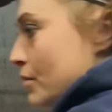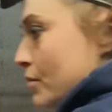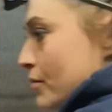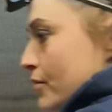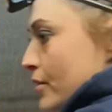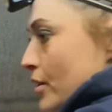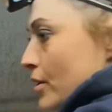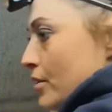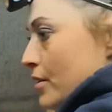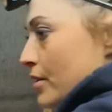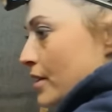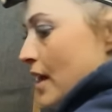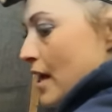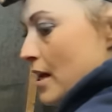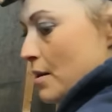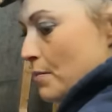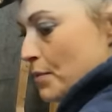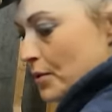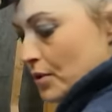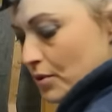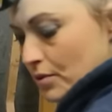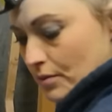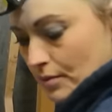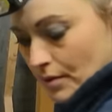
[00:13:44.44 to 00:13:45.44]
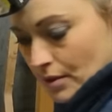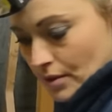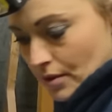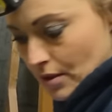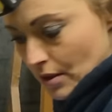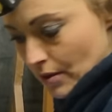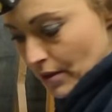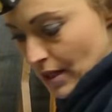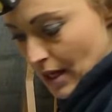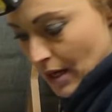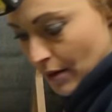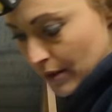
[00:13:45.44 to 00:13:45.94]
I've got the cable.
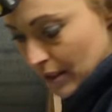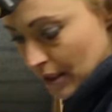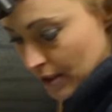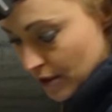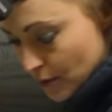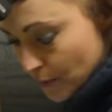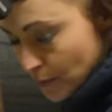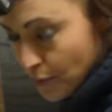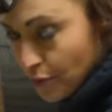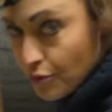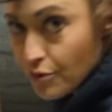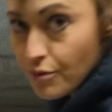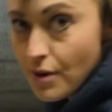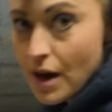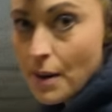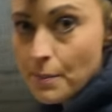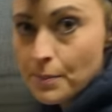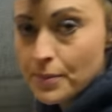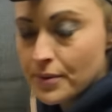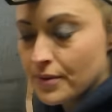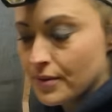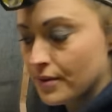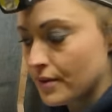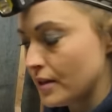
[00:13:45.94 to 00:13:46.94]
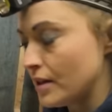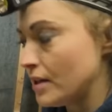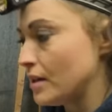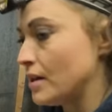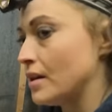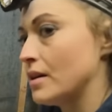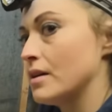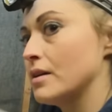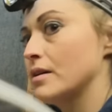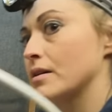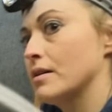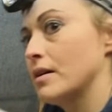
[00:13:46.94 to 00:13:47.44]
So now I need to prep
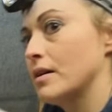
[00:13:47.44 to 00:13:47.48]
the